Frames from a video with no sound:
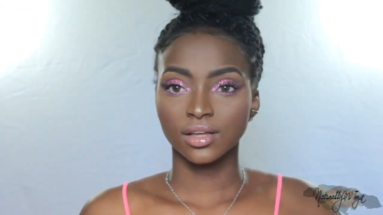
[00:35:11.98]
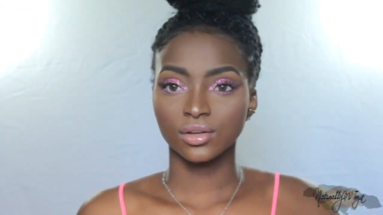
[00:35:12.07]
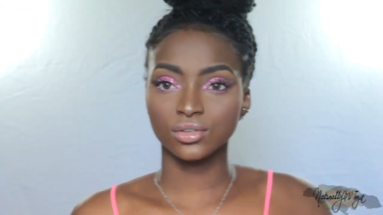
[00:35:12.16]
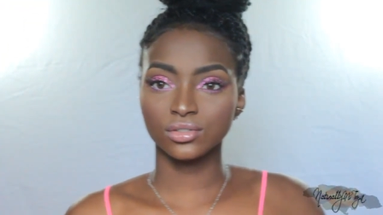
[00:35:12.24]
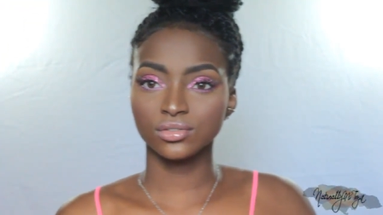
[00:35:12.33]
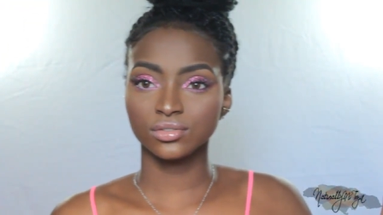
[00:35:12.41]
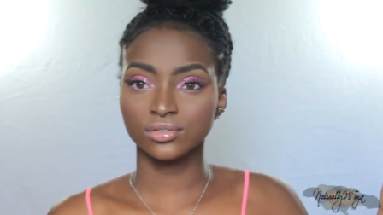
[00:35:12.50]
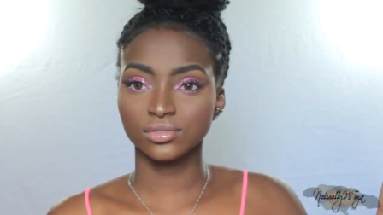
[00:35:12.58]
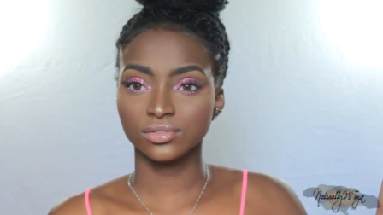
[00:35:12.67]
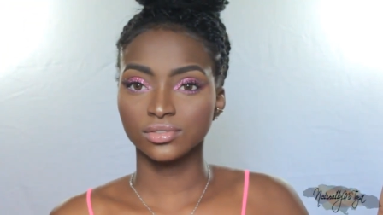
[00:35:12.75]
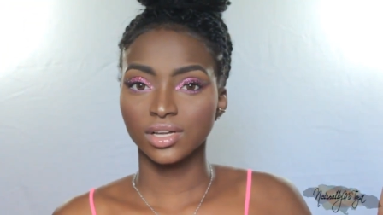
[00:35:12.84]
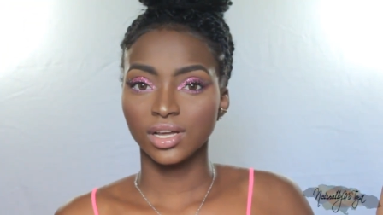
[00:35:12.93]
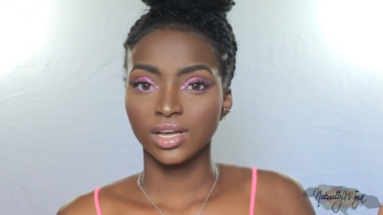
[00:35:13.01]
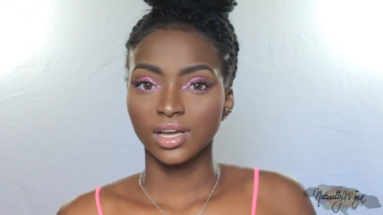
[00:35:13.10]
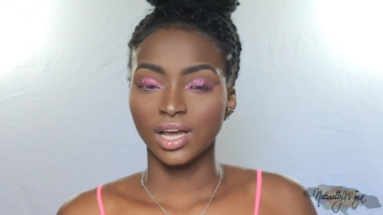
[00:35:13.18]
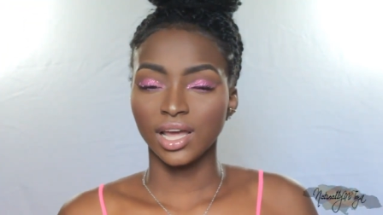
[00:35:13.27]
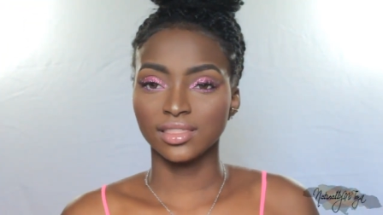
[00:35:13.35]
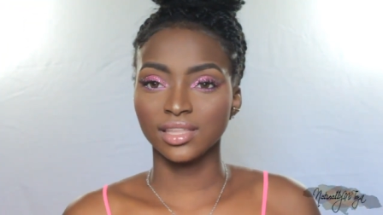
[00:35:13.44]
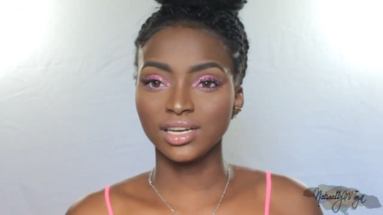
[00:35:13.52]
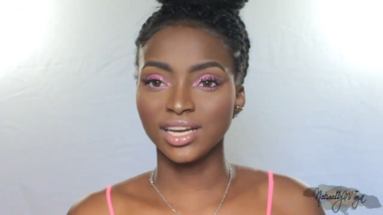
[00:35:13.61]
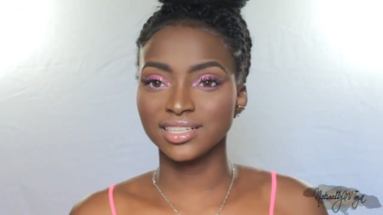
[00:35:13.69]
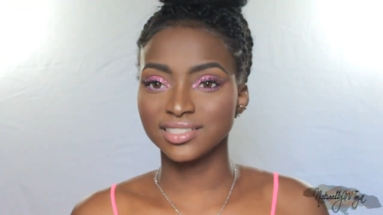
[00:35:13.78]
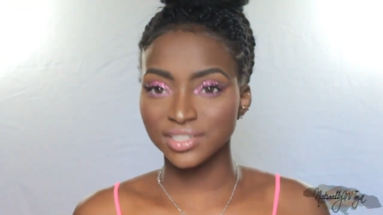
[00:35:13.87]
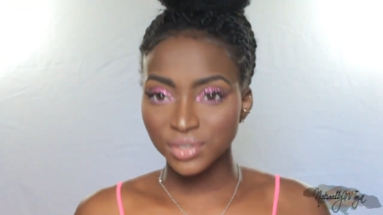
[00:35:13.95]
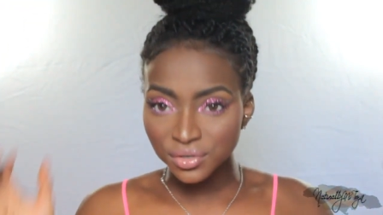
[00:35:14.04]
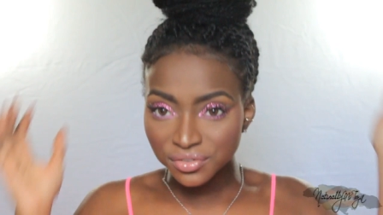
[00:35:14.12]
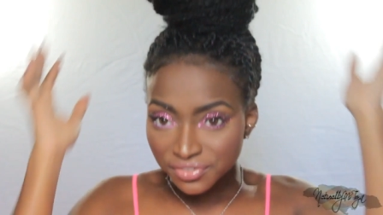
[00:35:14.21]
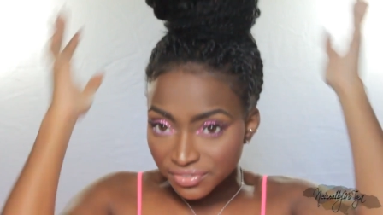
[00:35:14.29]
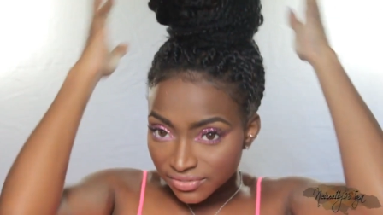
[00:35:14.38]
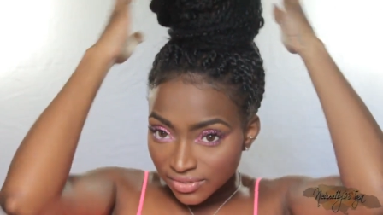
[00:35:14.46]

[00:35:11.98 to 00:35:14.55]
Ooh, I think that's enough.